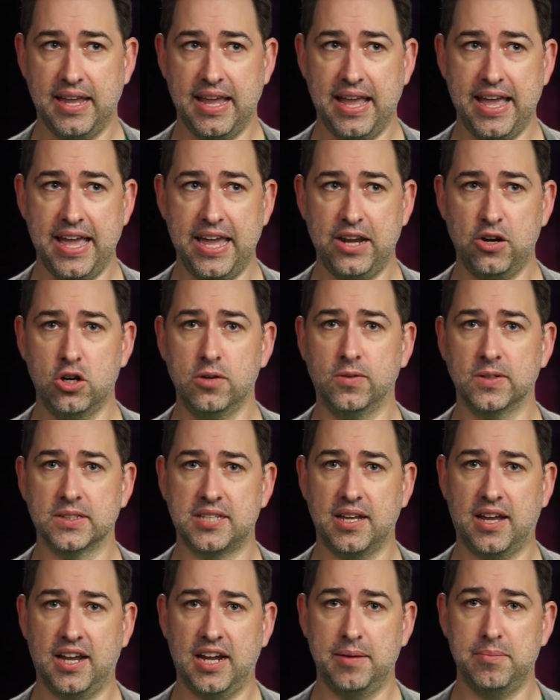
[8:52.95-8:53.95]
and over
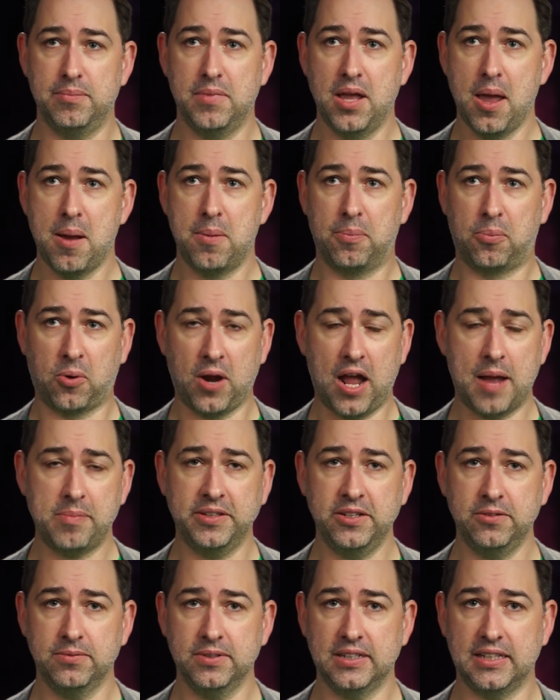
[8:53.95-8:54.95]
time,
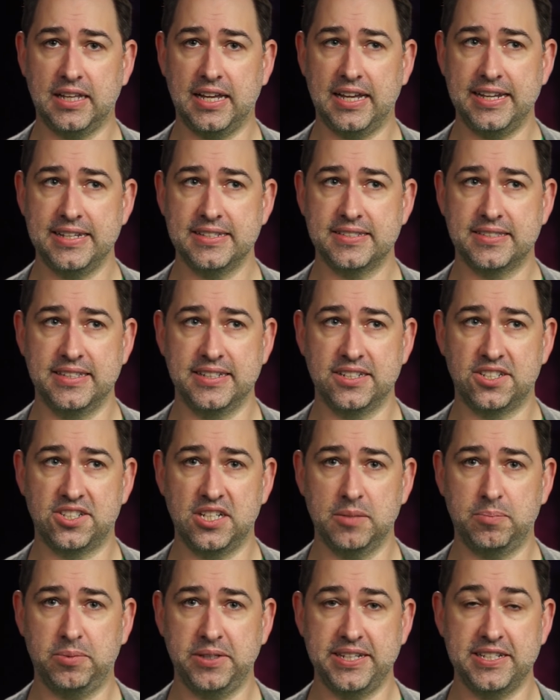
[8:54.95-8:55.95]
probably realize that
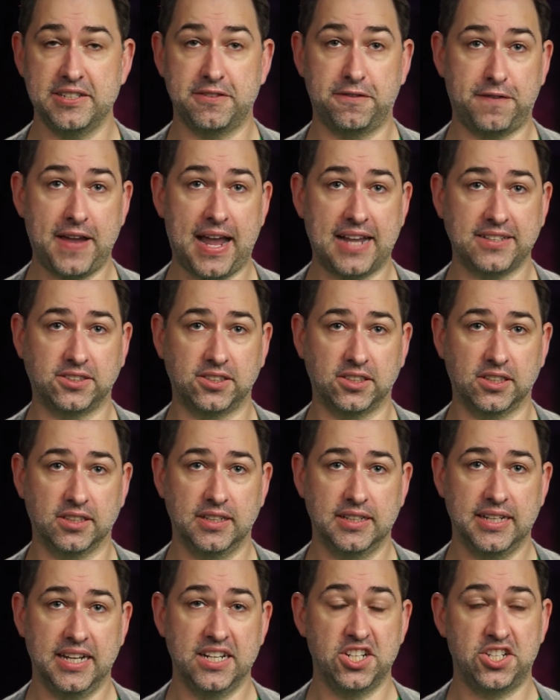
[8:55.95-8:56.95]
Shipley is faster
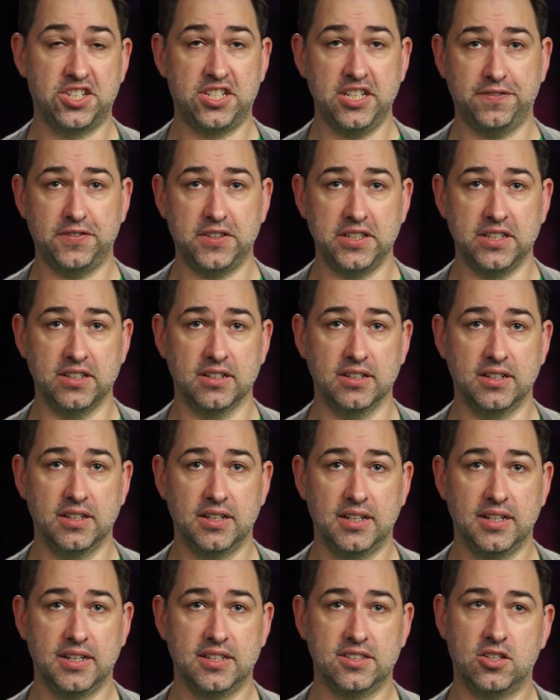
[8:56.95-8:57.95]
and shiftier.
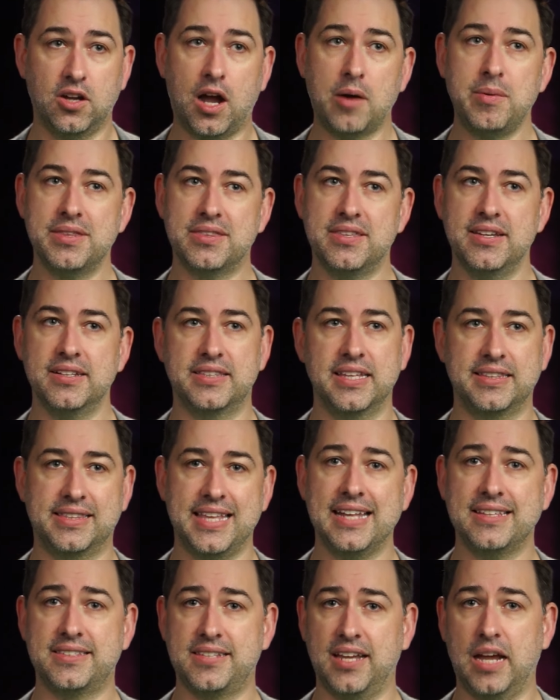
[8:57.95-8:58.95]
So I would think that
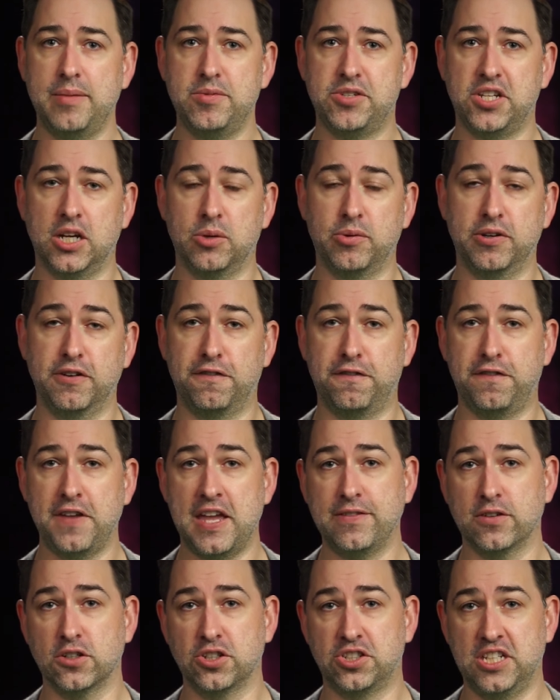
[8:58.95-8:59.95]
that timeshare would
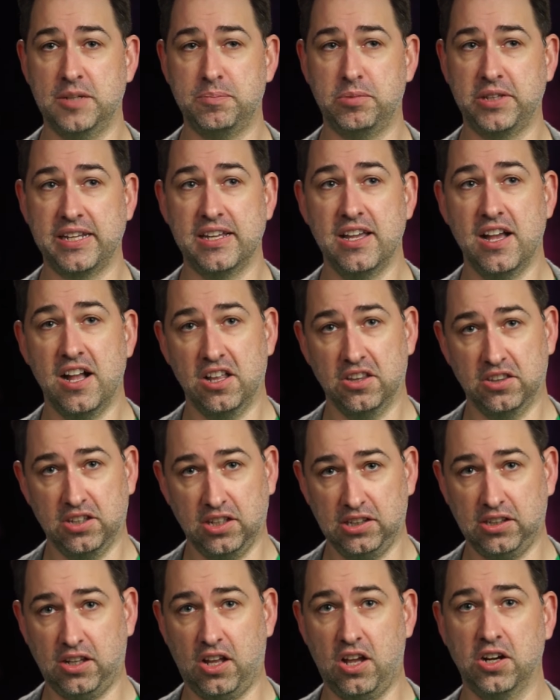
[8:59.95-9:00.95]
favor Shipley the
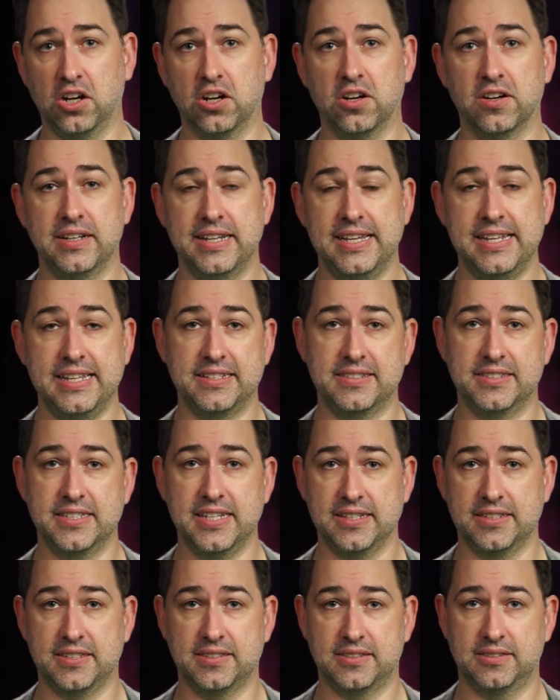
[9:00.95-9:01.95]
longer it
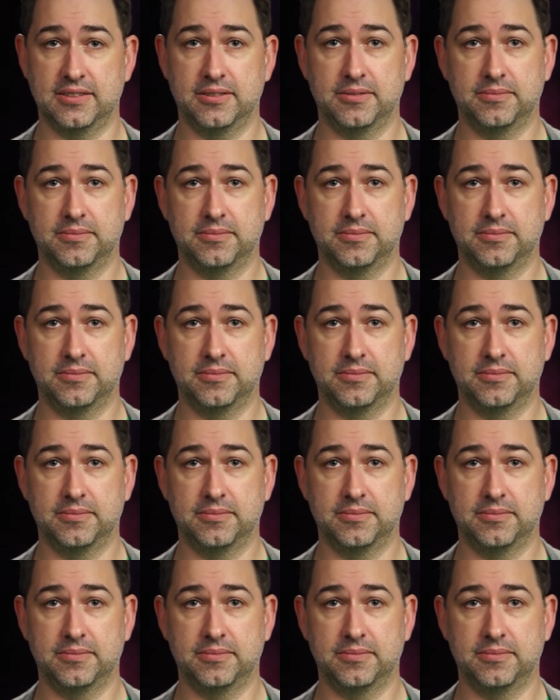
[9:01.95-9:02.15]
exists.